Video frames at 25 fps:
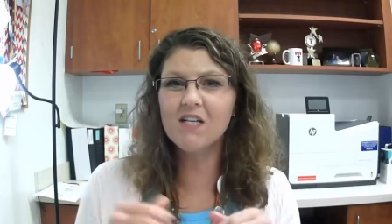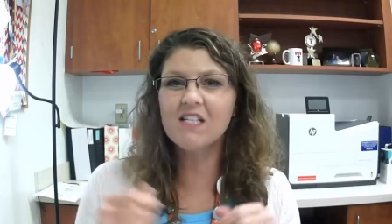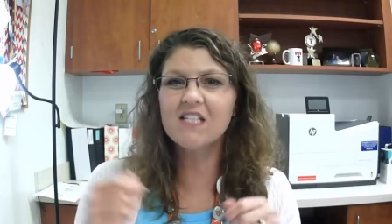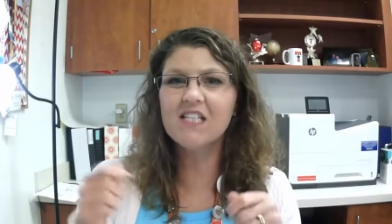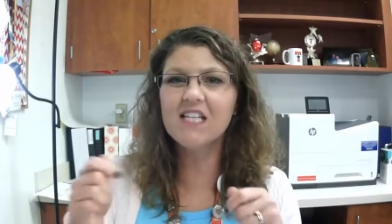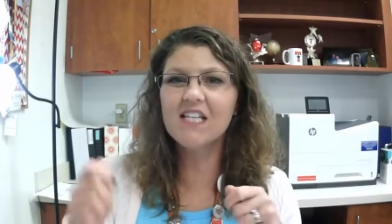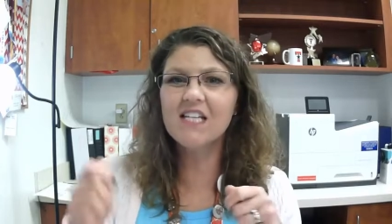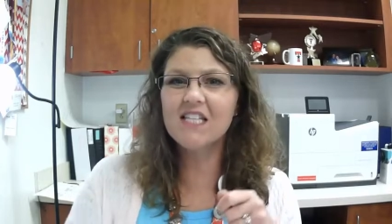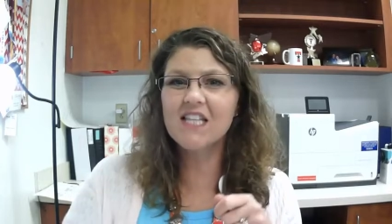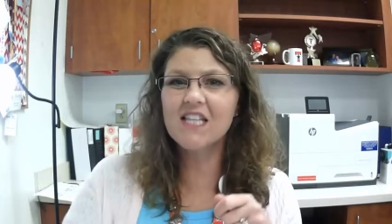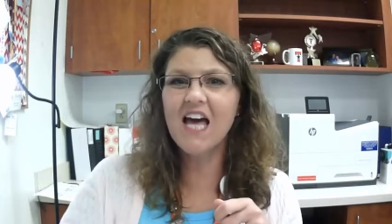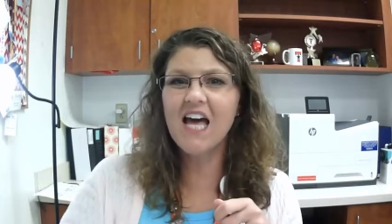
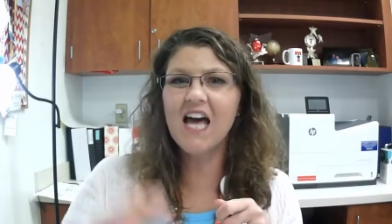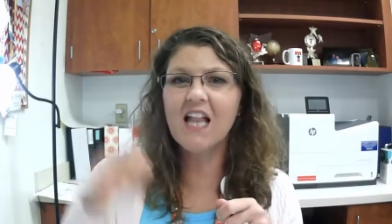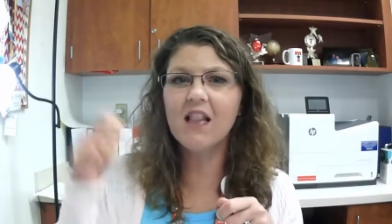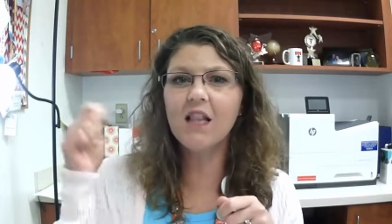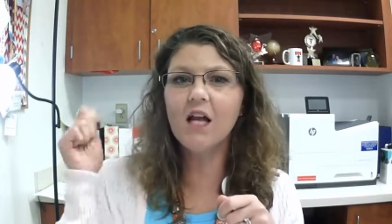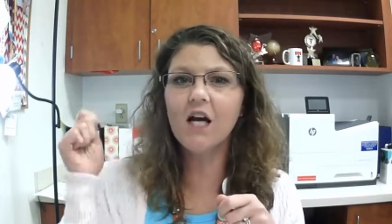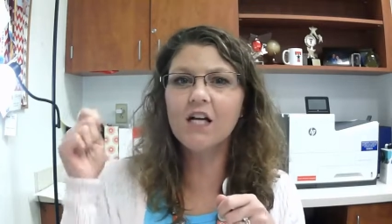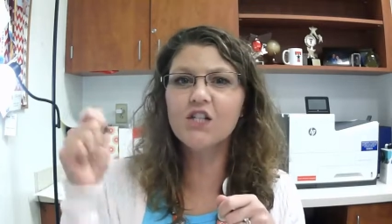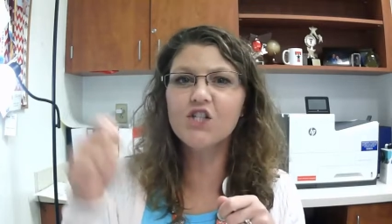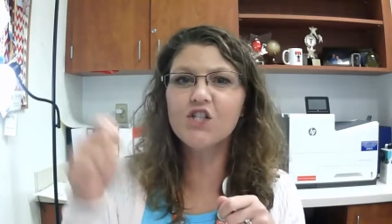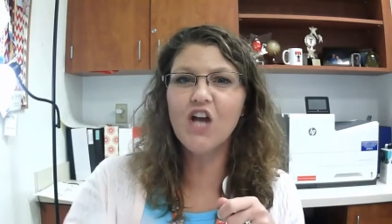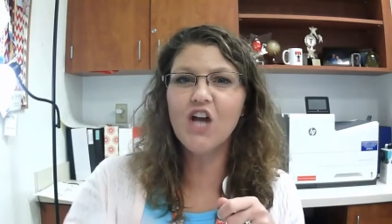get that
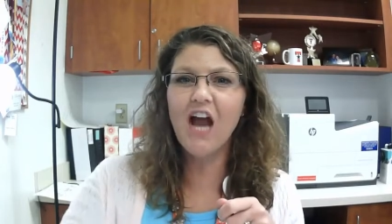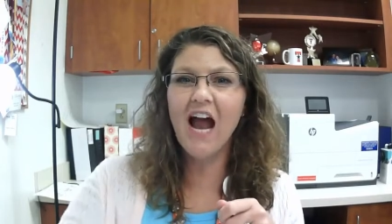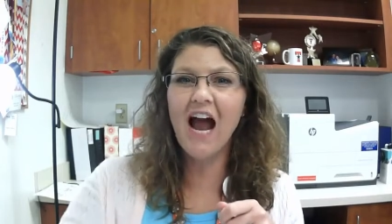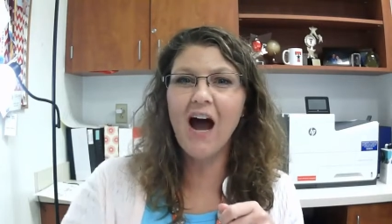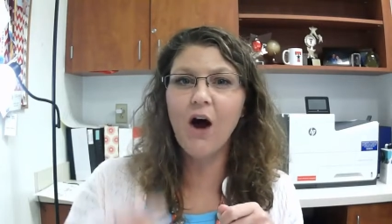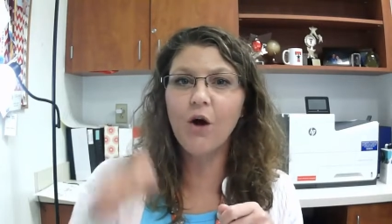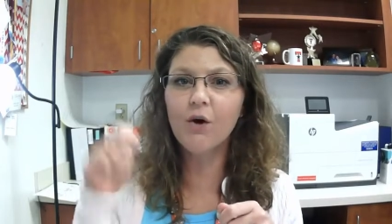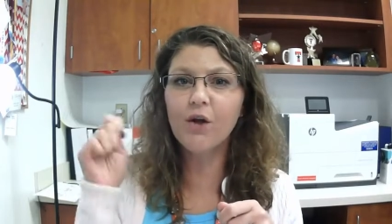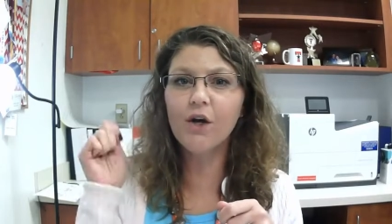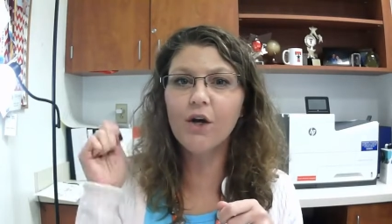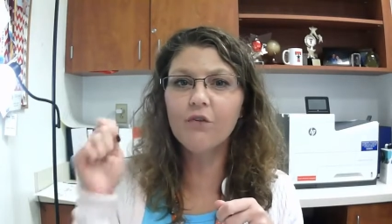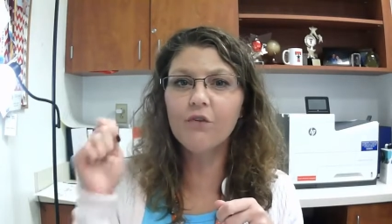lunch
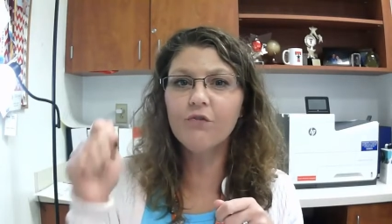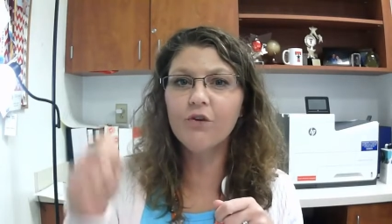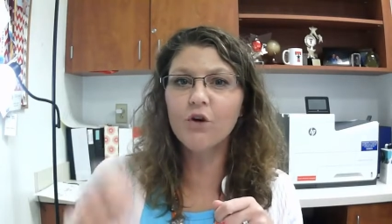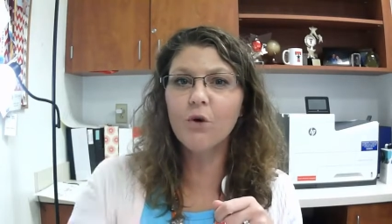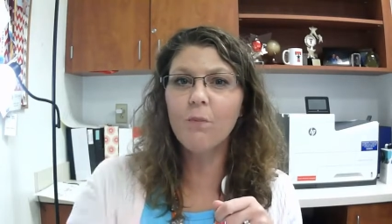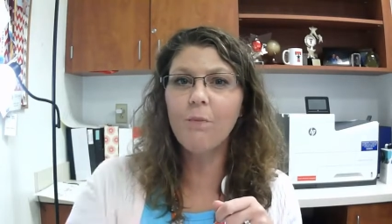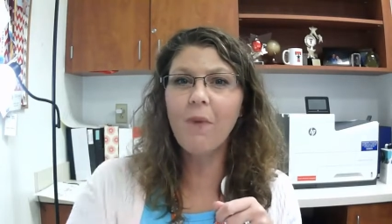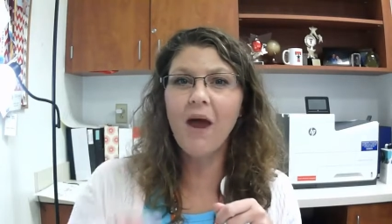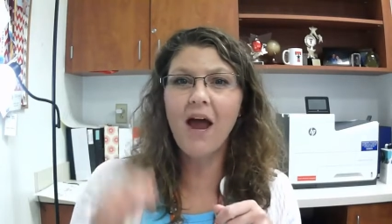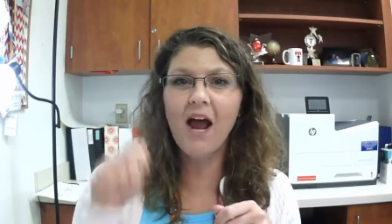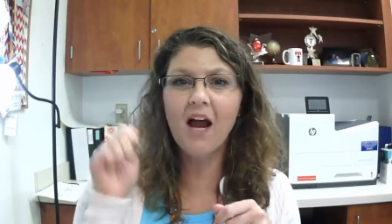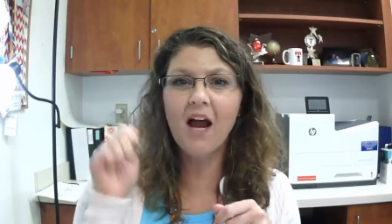out of your
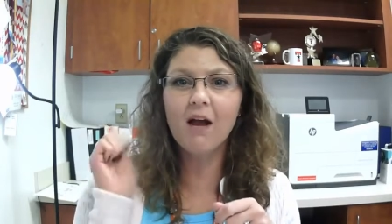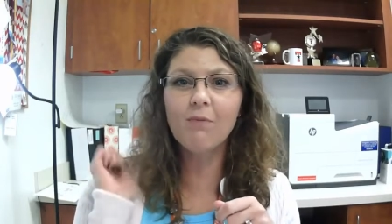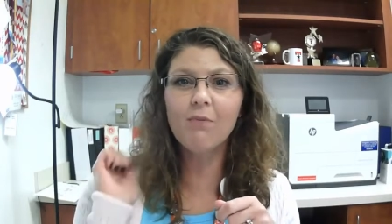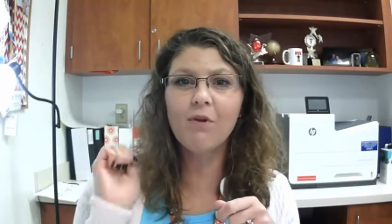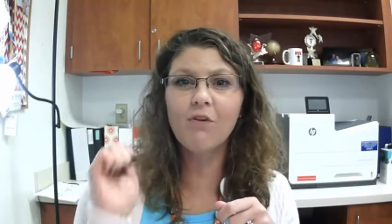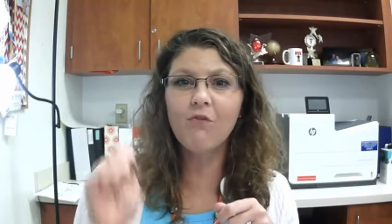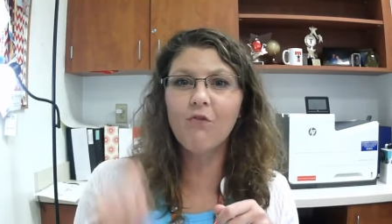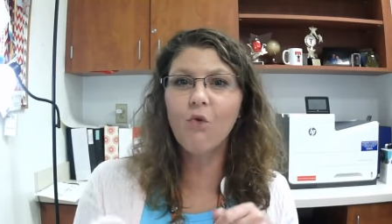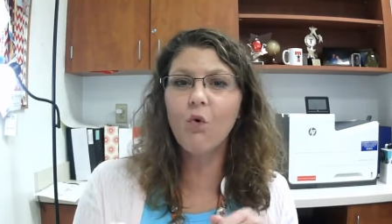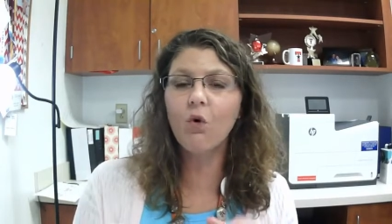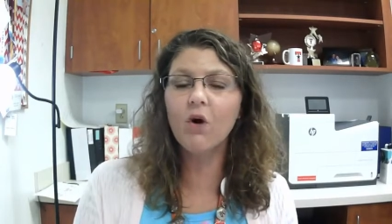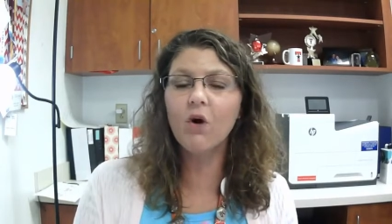bag
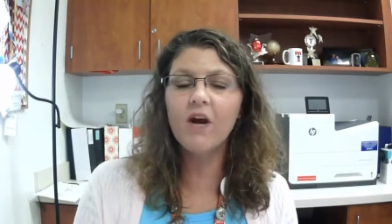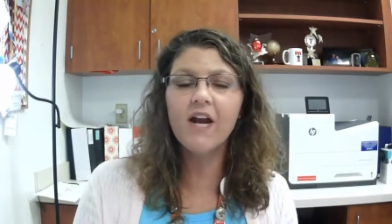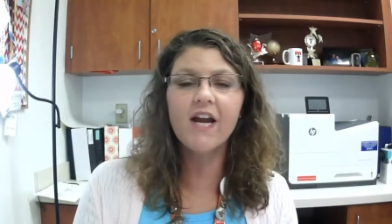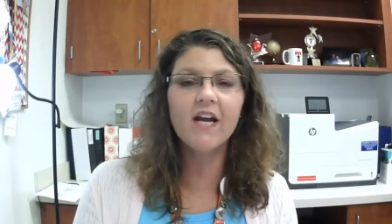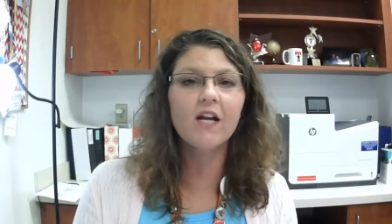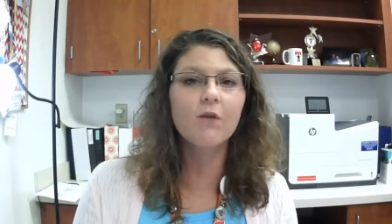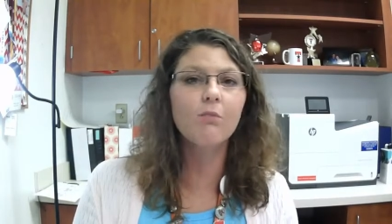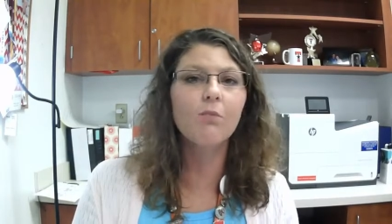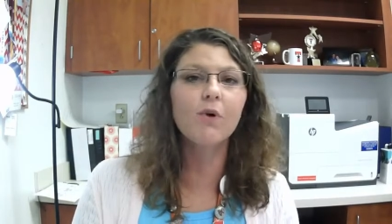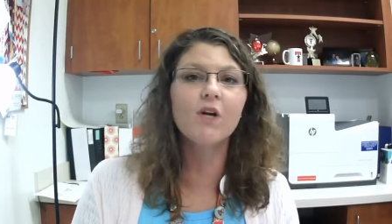beforehand,